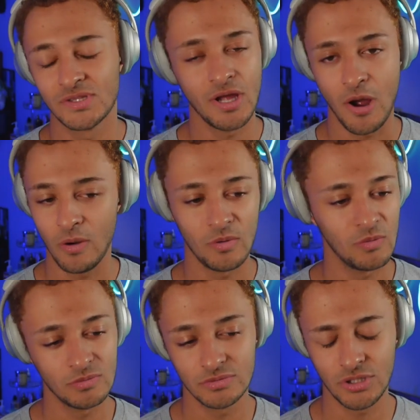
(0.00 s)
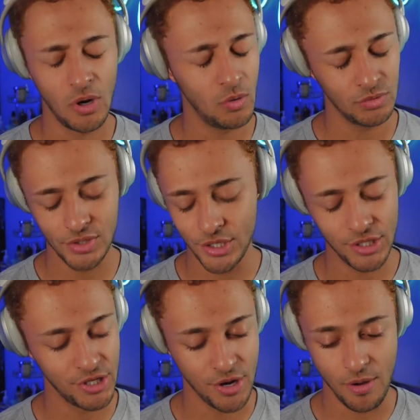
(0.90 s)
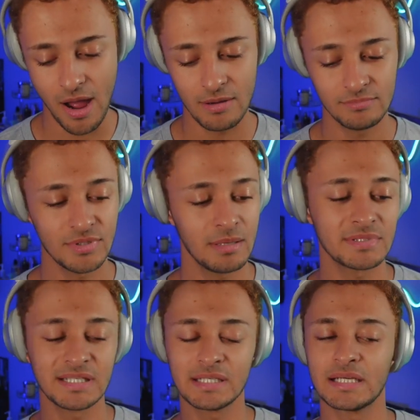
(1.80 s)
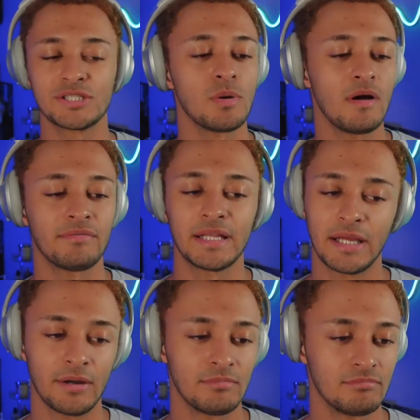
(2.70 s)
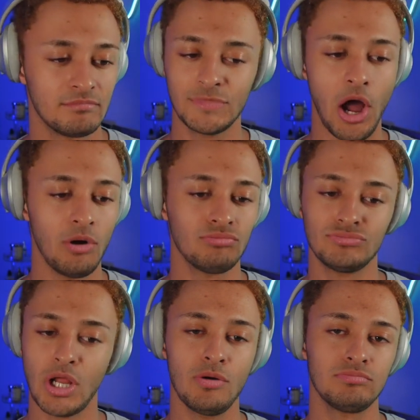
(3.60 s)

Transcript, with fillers: No, don't. No, no, no. I'm I'm gonna cut you off right there. No, no.